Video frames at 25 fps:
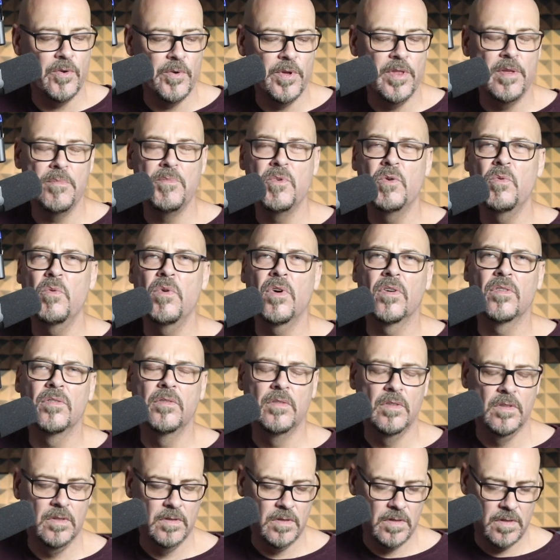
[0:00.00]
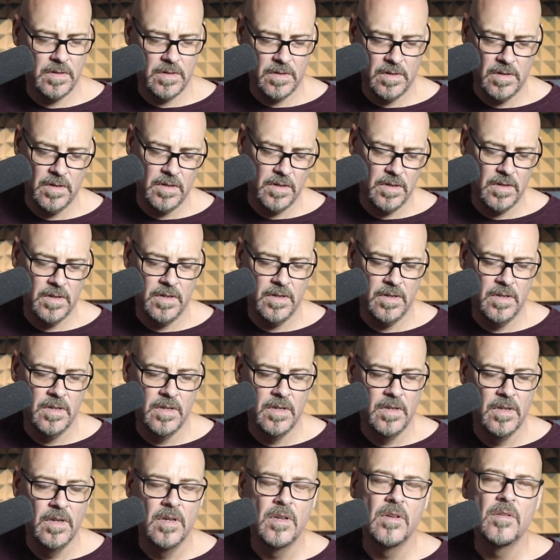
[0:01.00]
of rhythm you want.
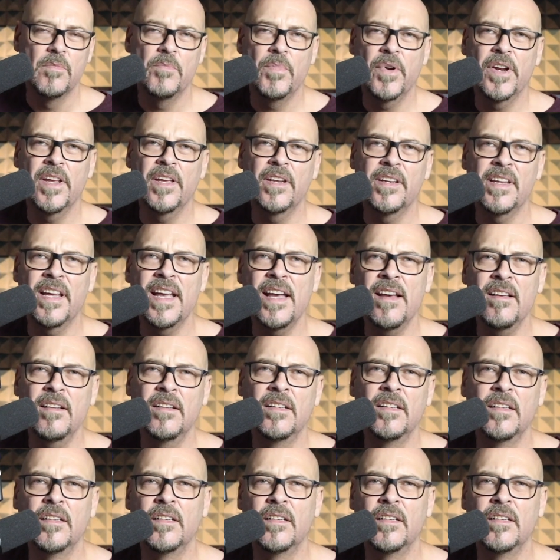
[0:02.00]
Bring it down.